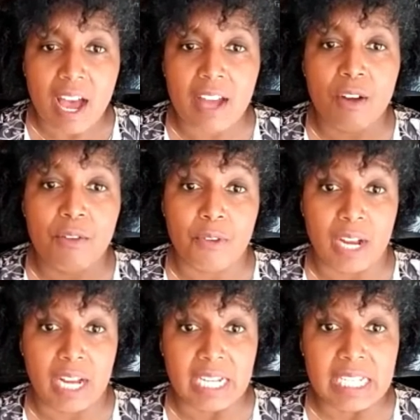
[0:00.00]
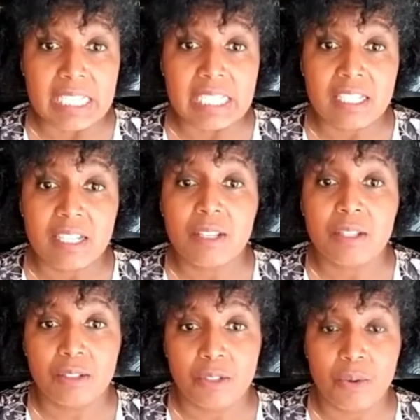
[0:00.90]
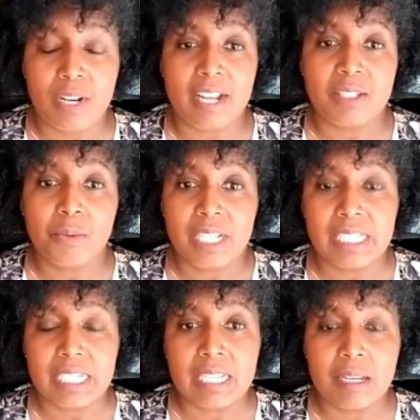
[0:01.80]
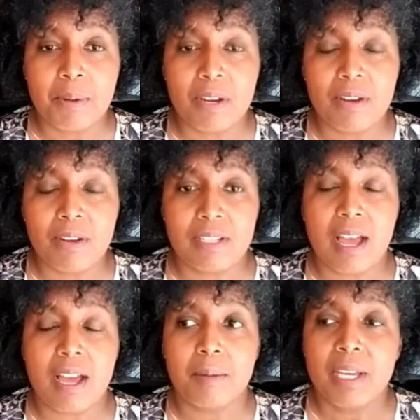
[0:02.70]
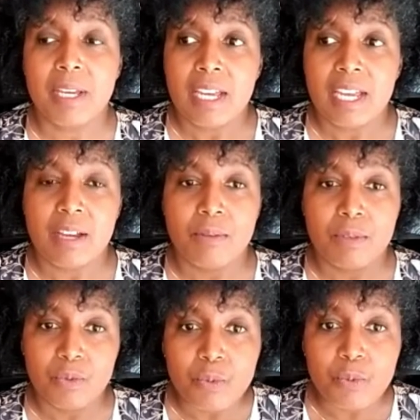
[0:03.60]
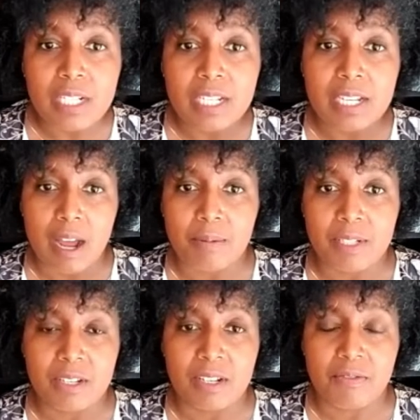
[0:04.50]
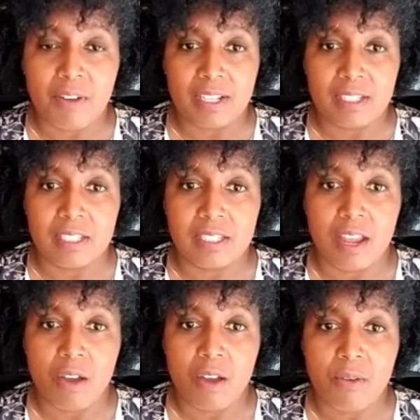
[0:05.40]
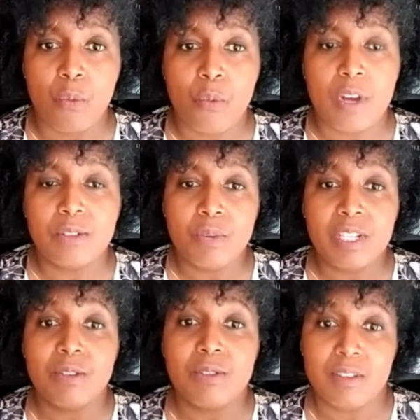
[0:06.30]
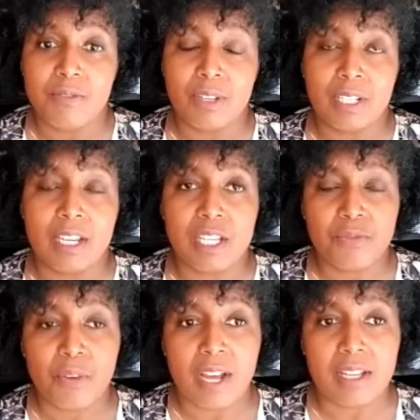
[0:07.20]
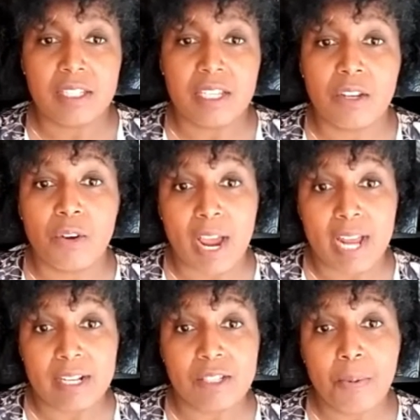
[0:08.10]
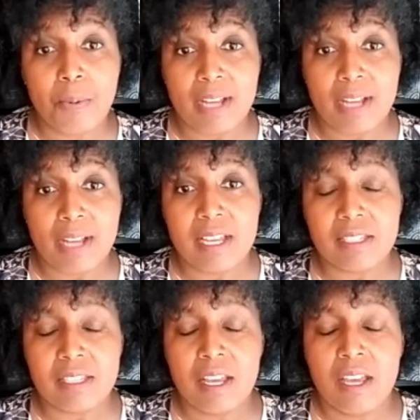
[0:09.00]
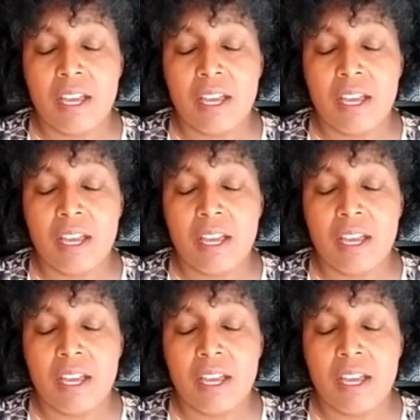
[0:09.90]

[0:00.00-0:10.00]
I know for us, during that 2016 period of time, it was really an opportunity for us to say, okay, what do we do differently? Because for us in the gratitude process,